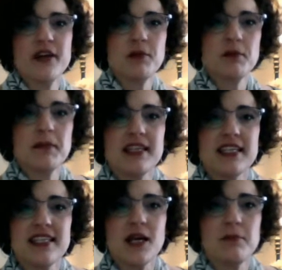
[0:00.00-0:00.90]
Fiber Me
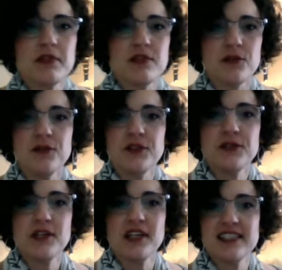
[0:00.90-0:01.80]
This episode for
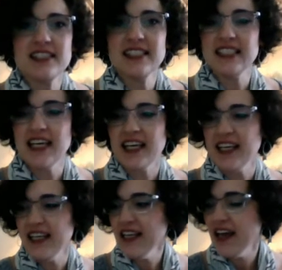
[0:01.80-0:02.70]
you guys
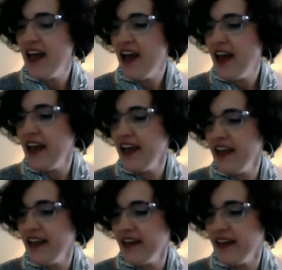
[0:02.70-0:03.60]
today,
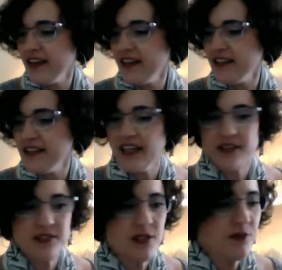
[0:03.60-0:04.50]
and I
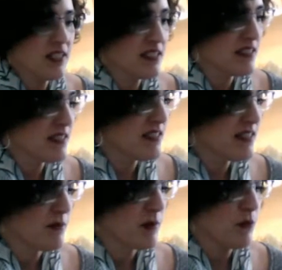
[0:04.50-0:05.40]
have several things
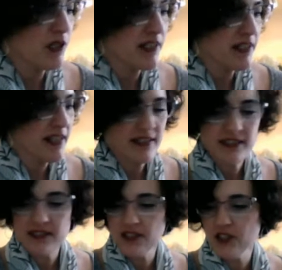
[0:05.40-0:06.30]
that I've been working on
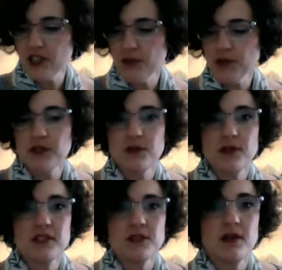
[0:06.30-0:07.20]
to share with you,
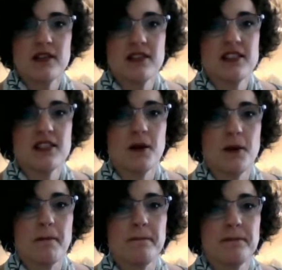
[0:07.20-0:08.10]
as well as
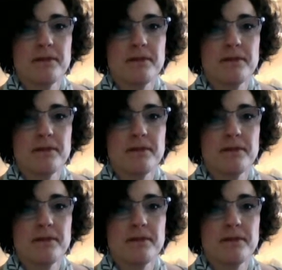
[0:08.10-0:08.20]
some